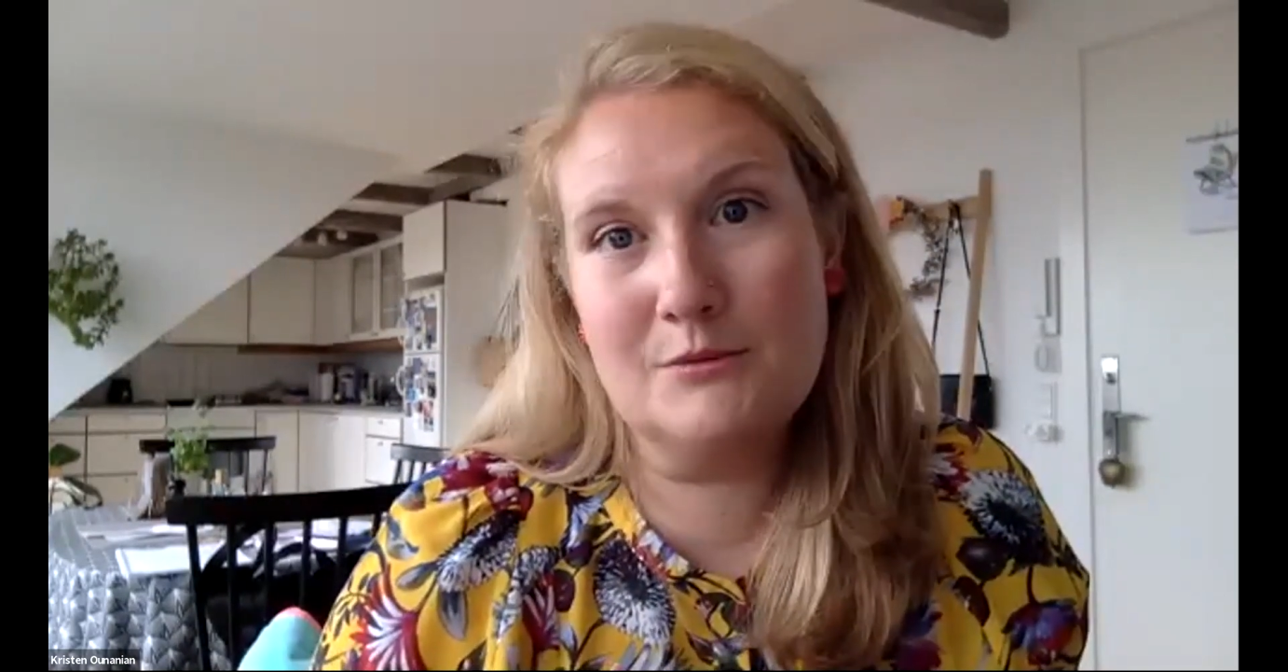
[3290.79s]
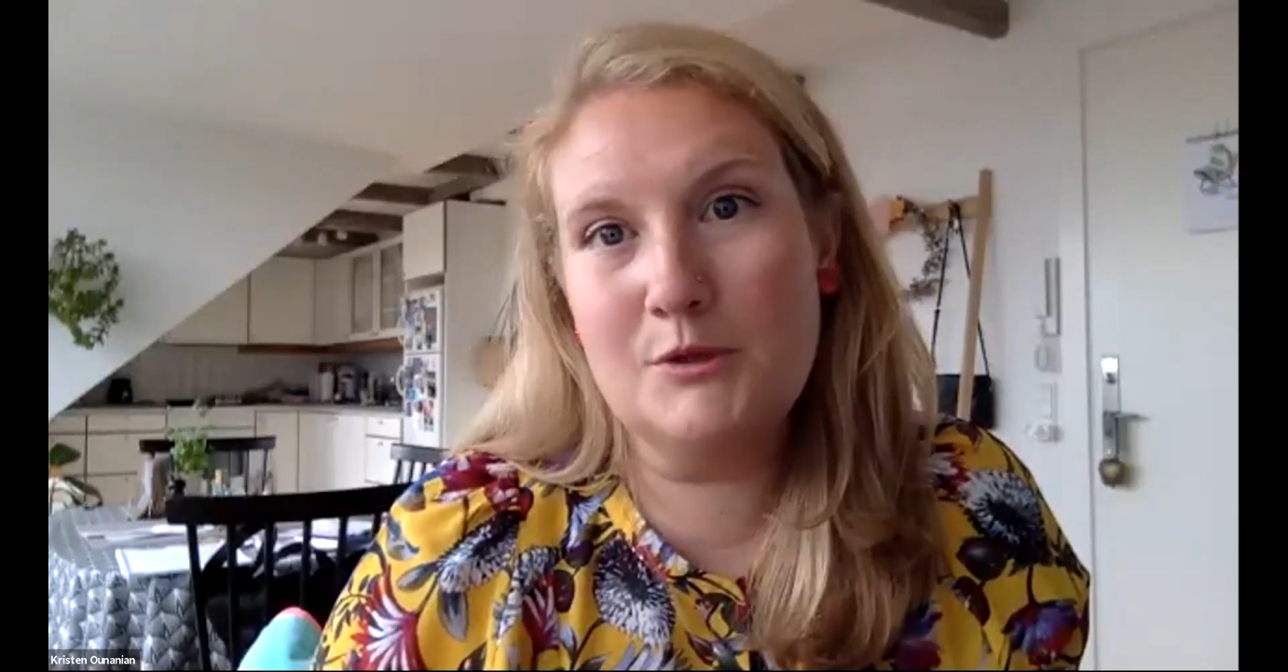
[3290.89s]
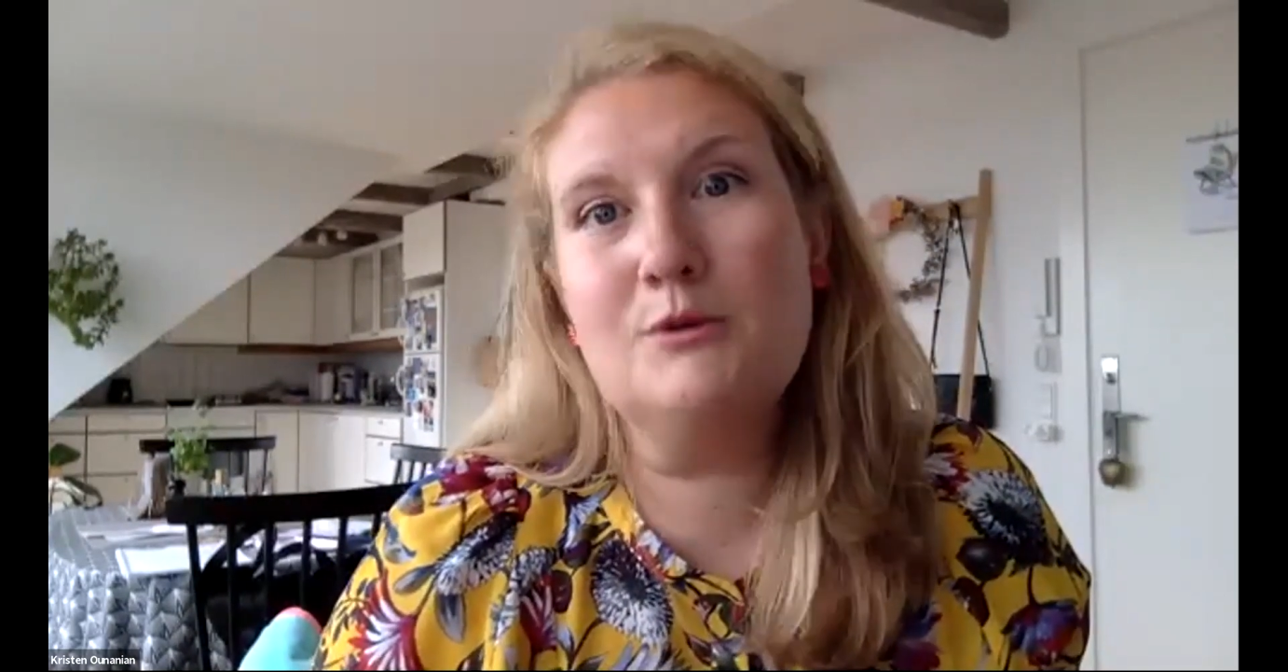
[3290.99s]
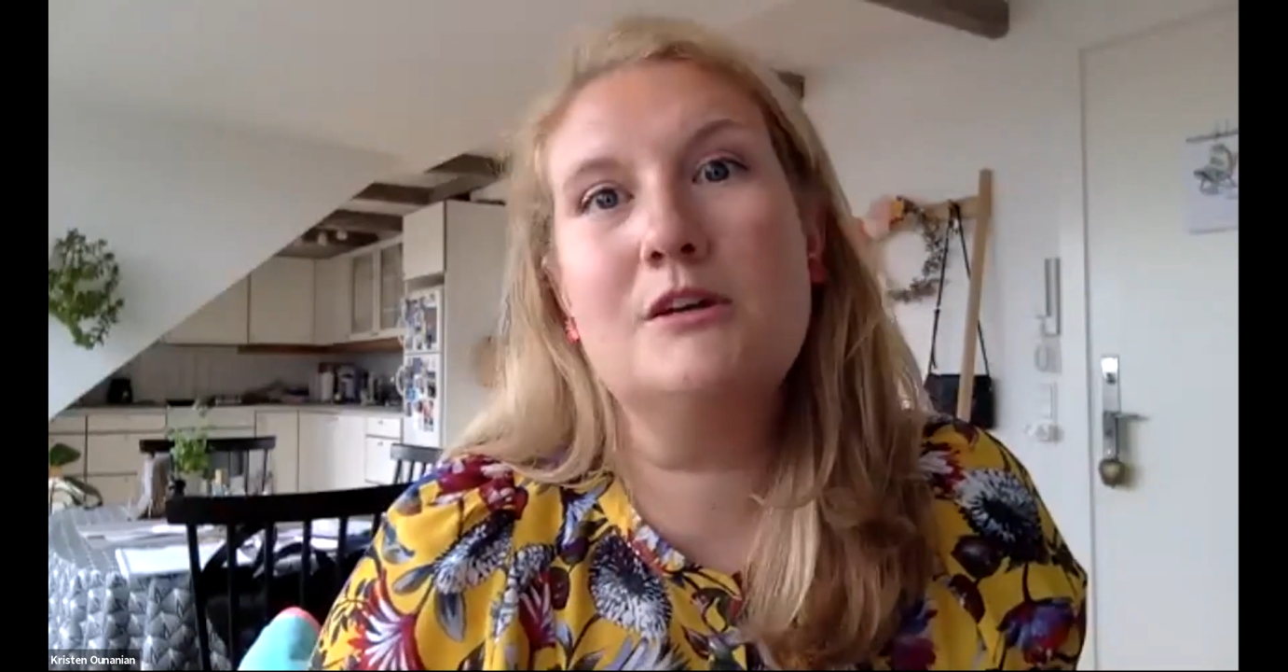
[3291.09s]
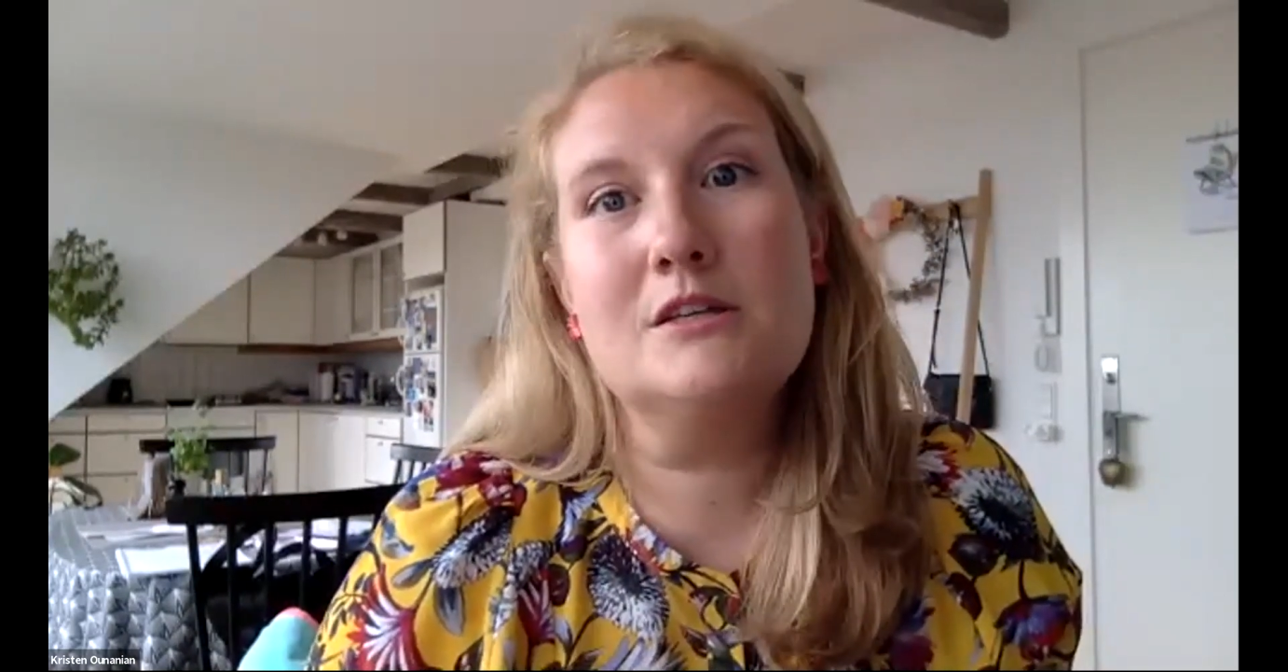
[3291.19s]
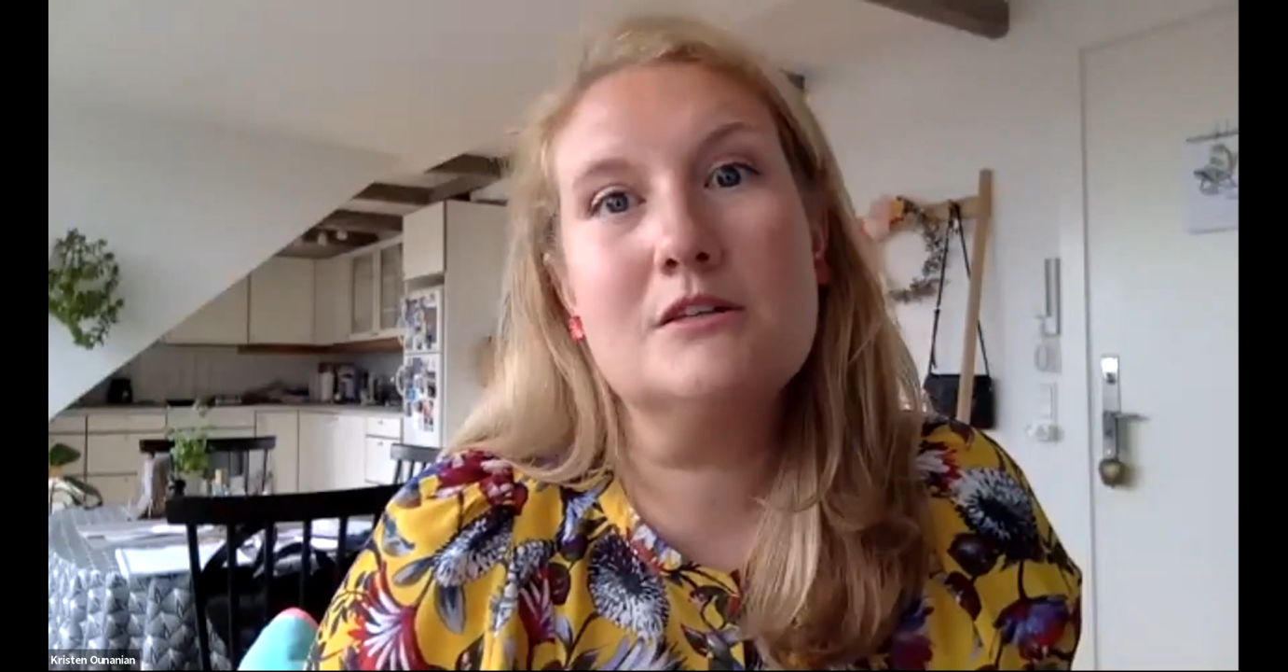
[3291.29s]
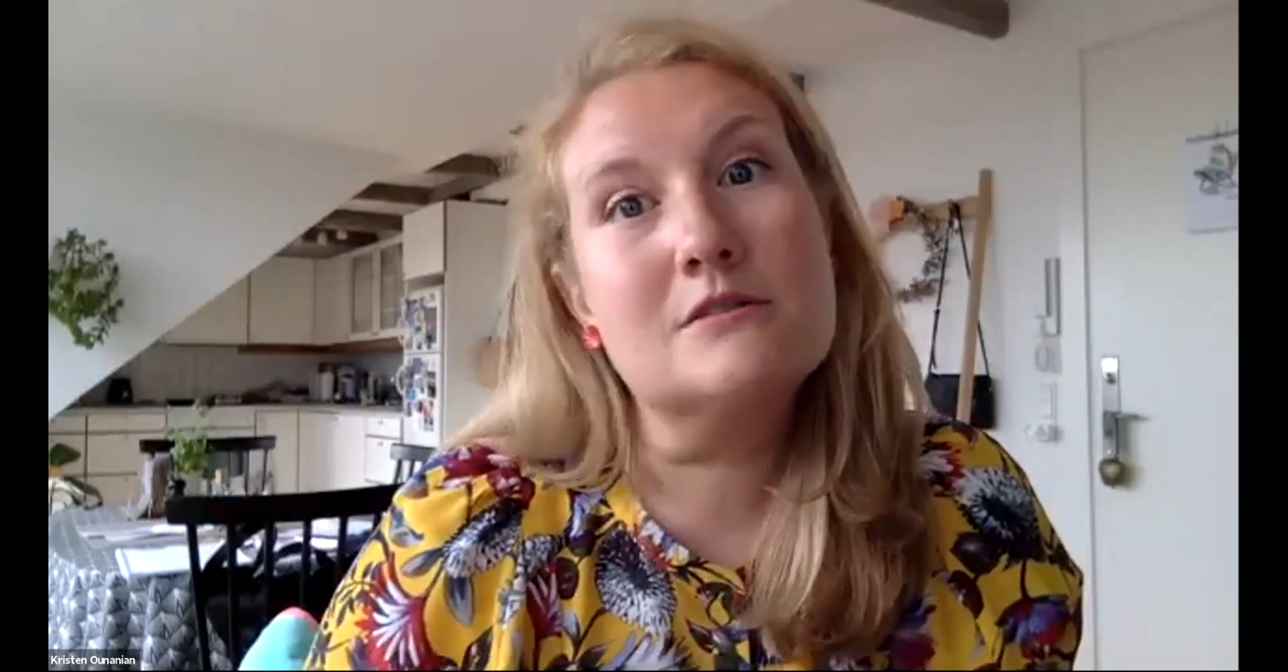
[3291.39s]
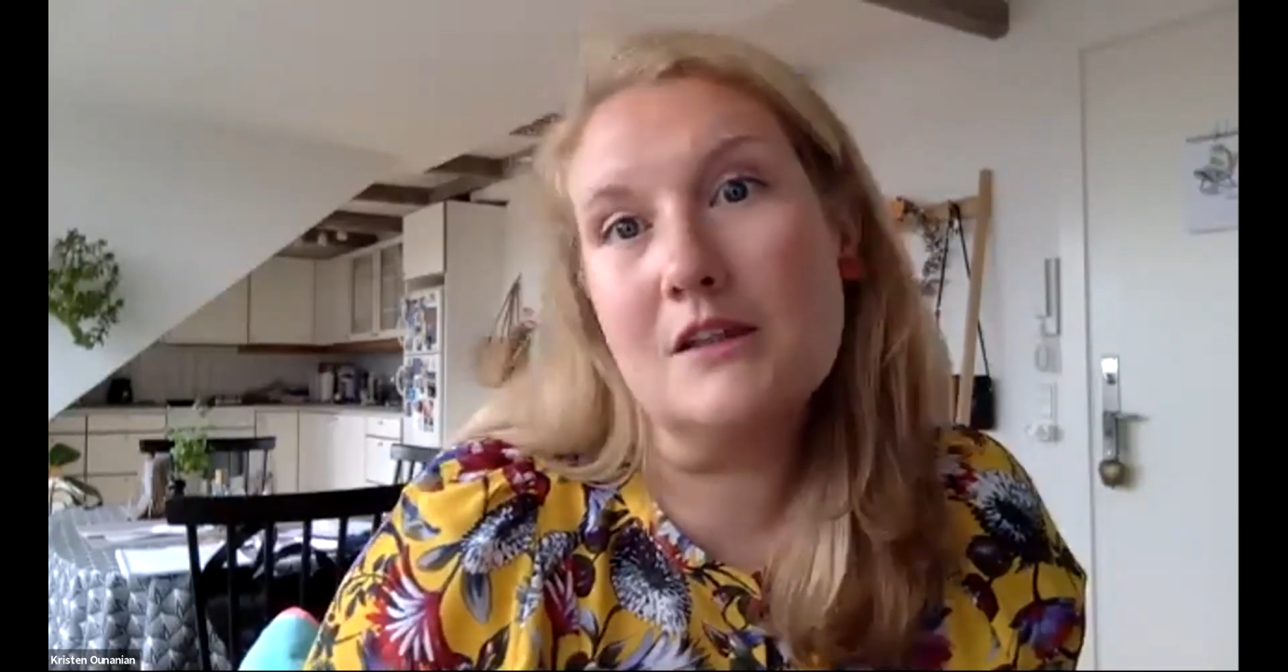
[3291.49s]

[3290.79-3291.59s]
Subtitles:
communities.